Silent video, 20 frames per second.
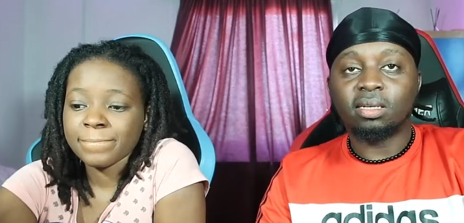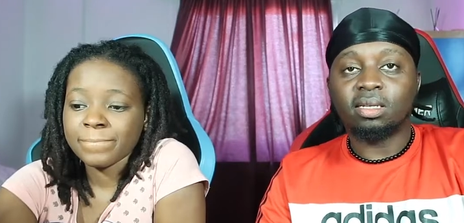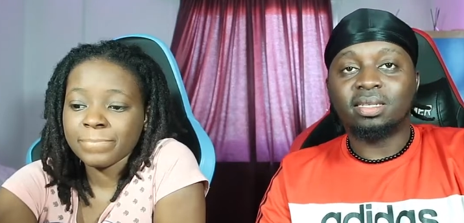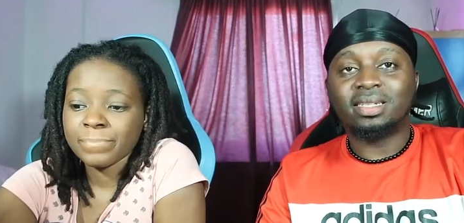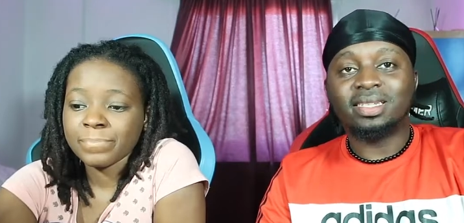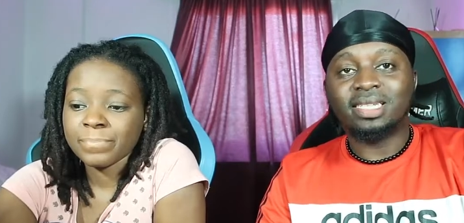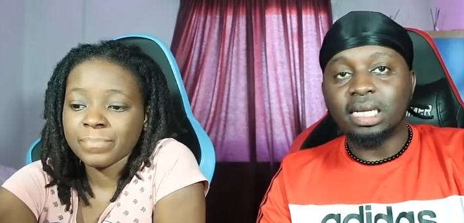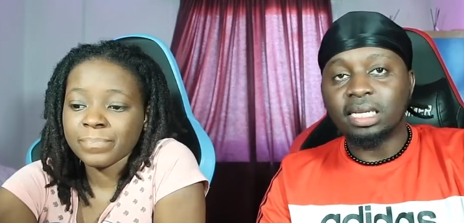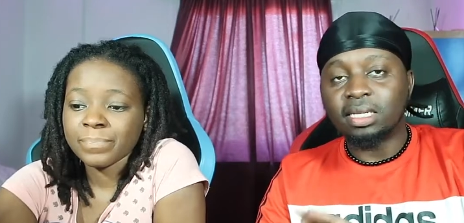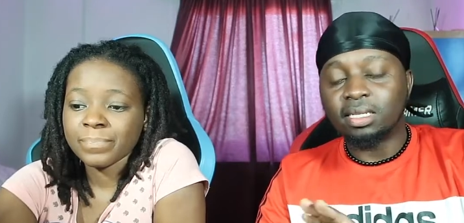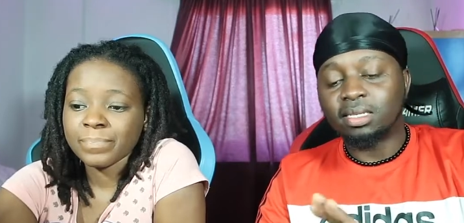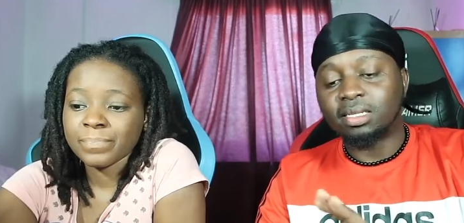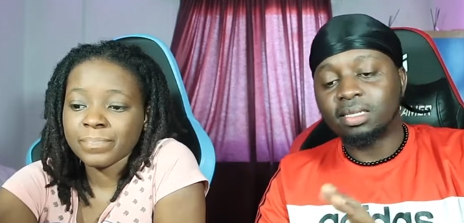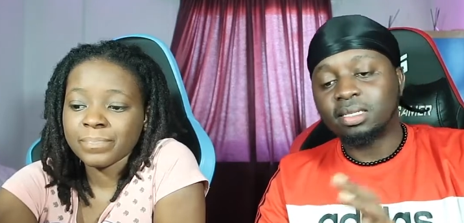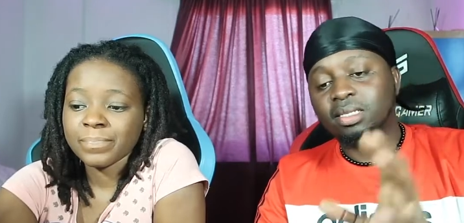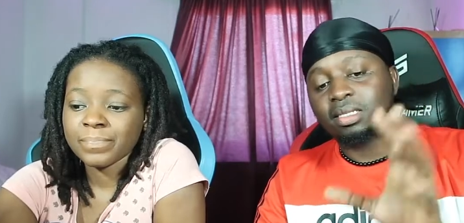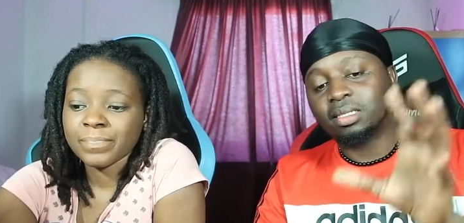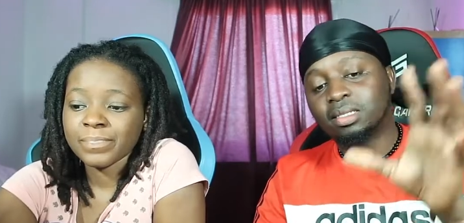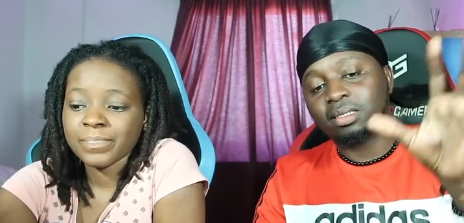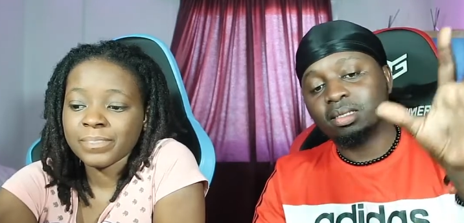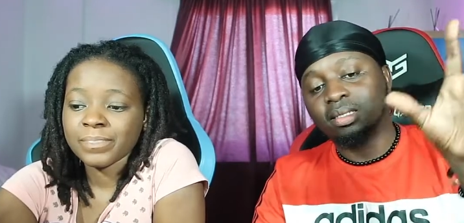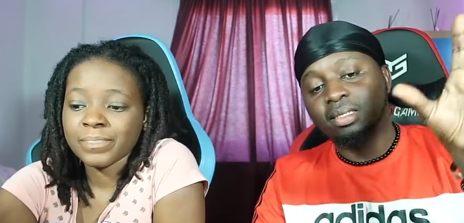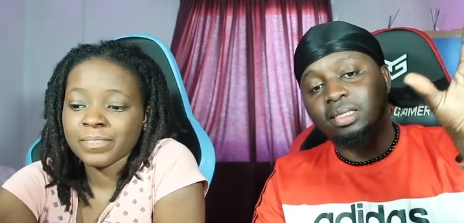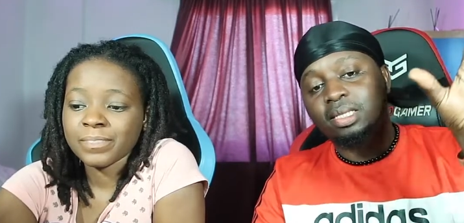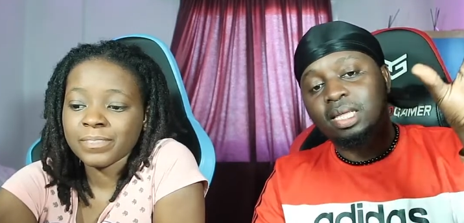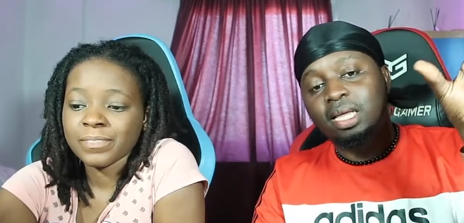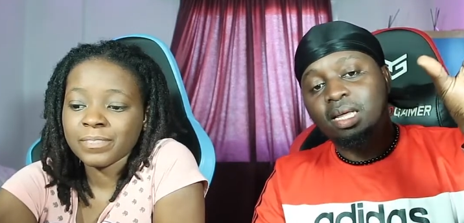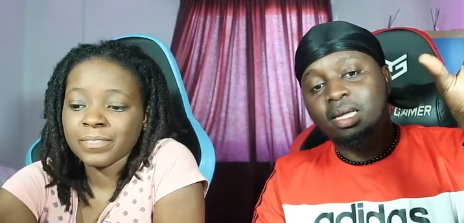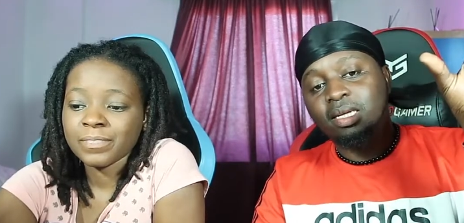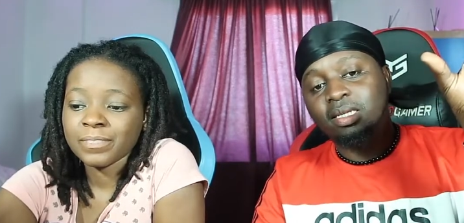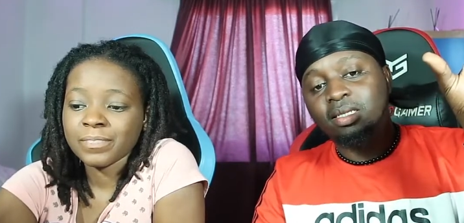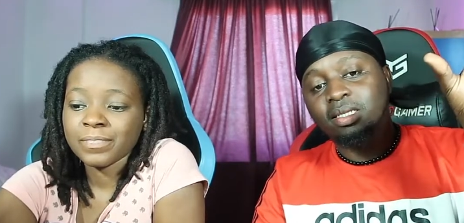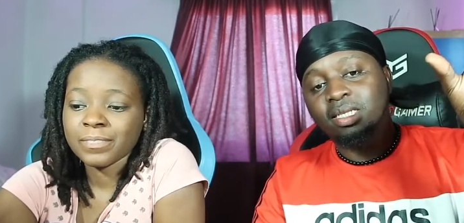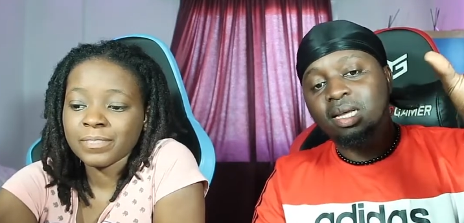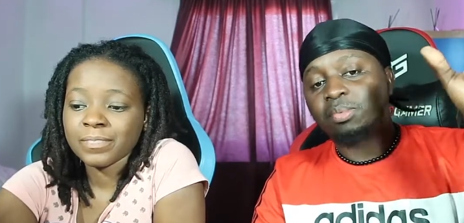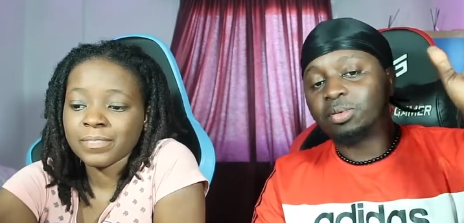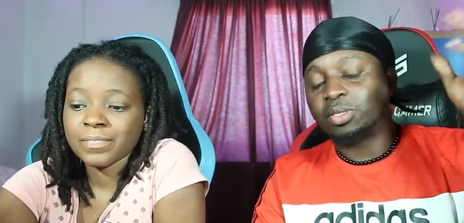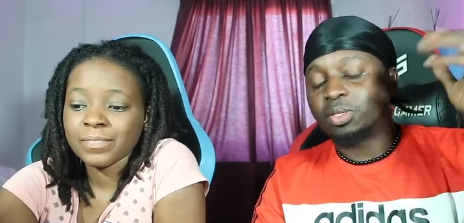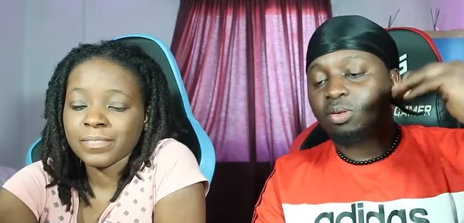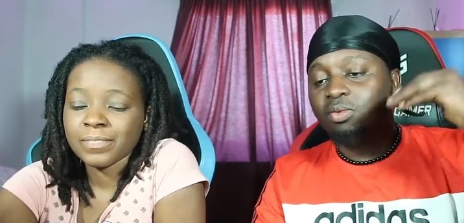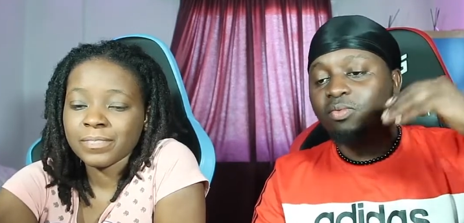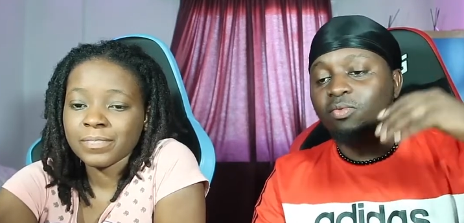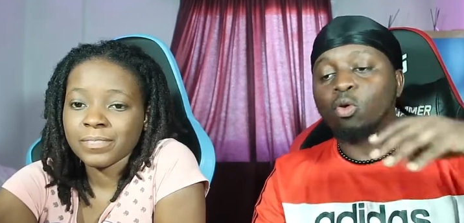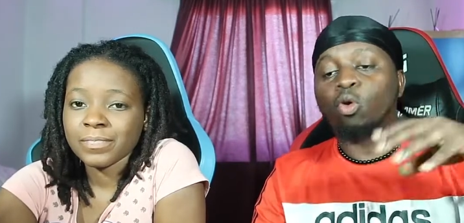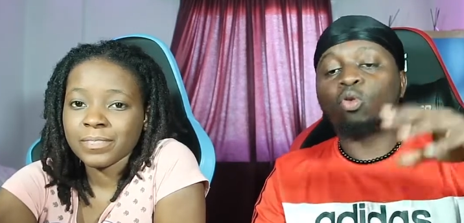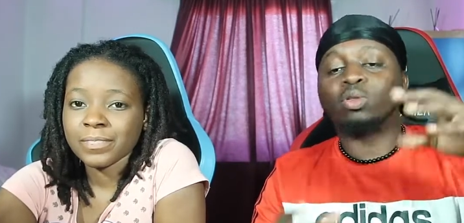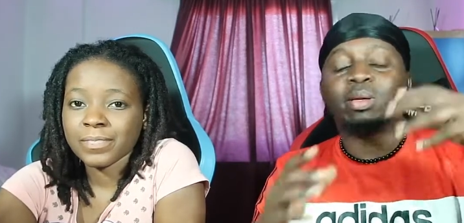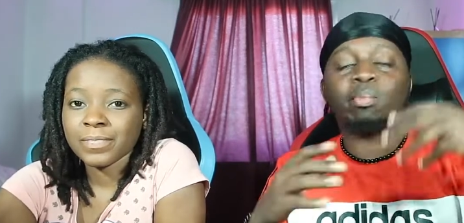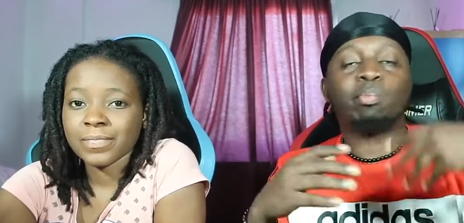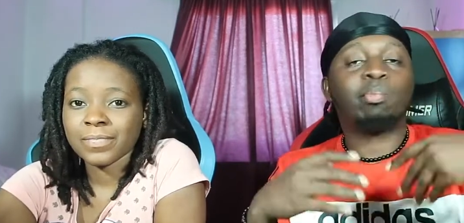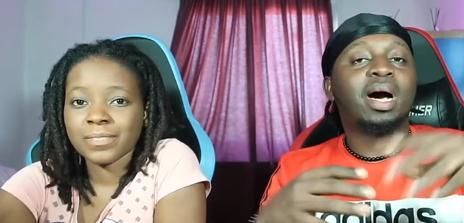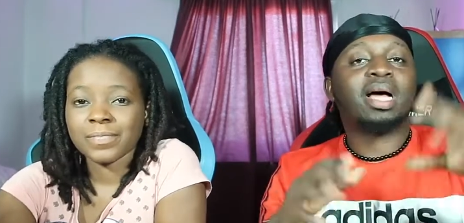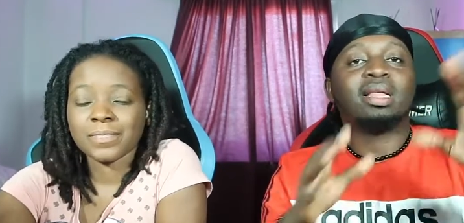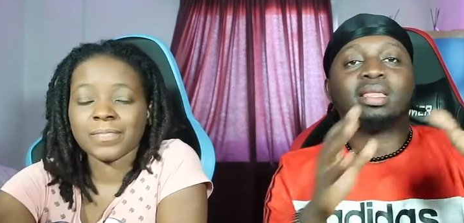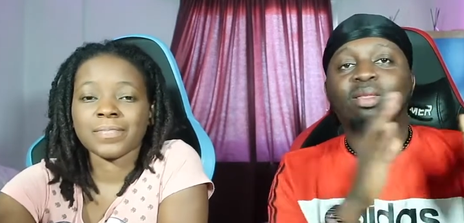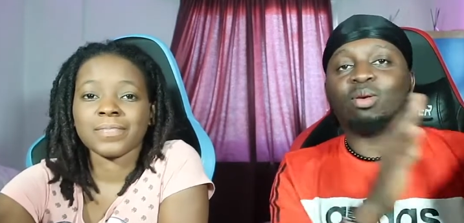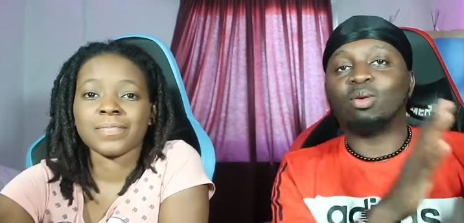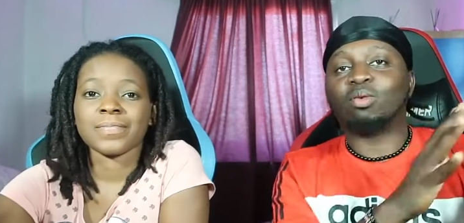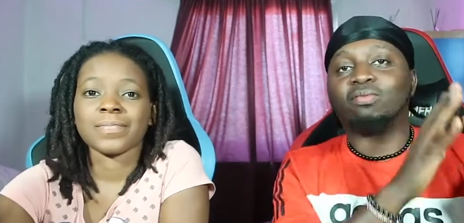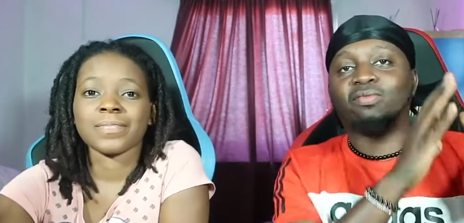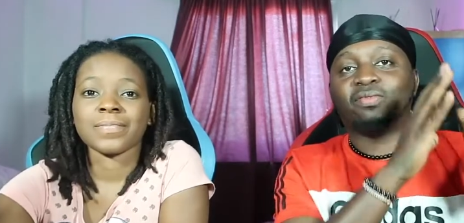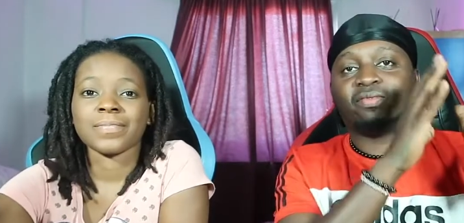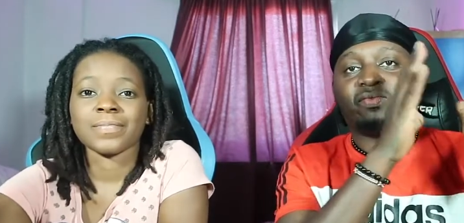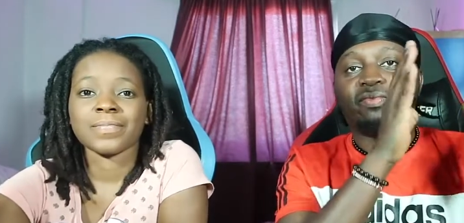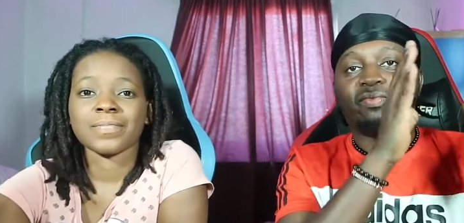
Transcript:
Speaker 1: since the inception of, or the birth of